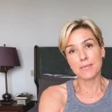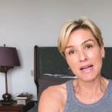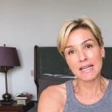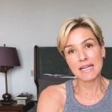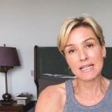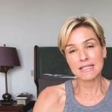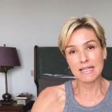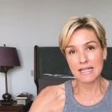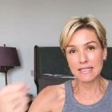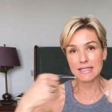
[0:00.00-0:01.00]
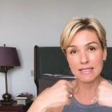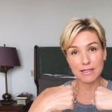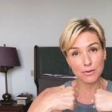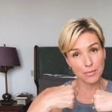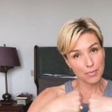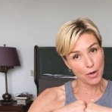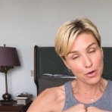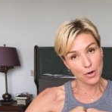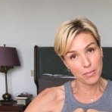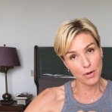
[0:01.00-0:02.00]
in my knees, it is still
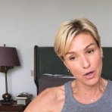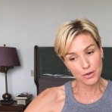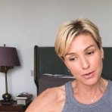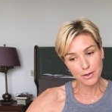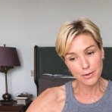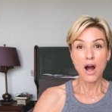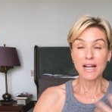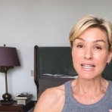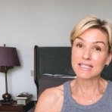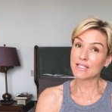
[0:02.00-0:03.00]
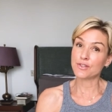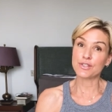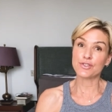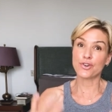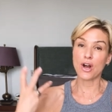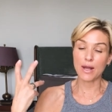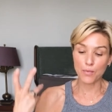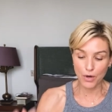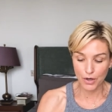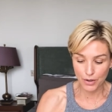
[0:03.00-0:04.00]
bone on bone. I continue to try
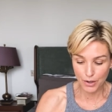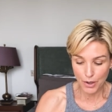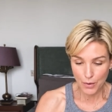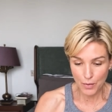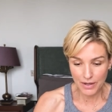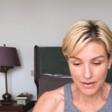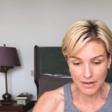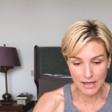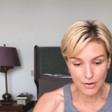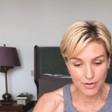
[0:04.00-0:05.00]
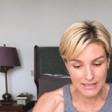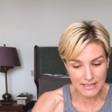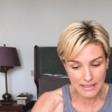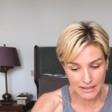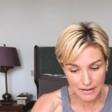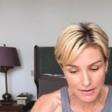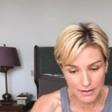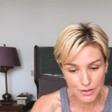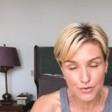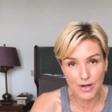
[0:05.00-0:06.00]
and work with increasing
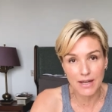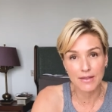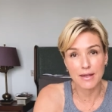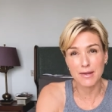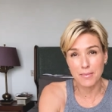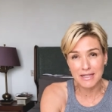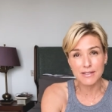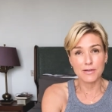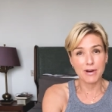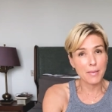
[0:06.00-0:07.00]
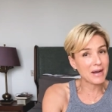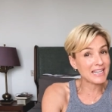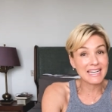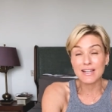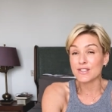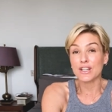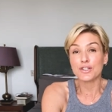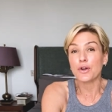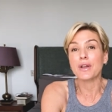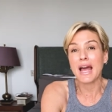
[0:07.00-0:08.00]
the strength and the muscle around my knee because I
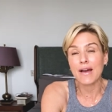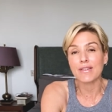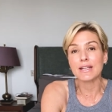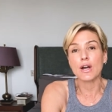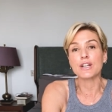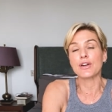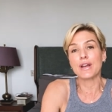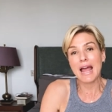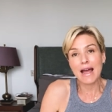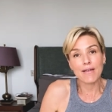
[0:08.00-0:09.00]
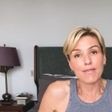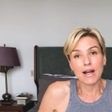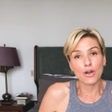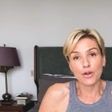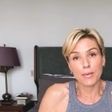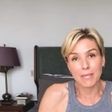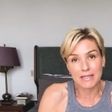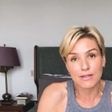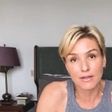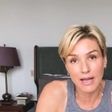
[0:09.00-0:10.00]
don't have it. I don't have a lot of
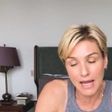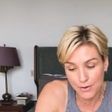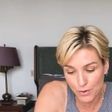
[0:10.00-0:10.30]
muscle at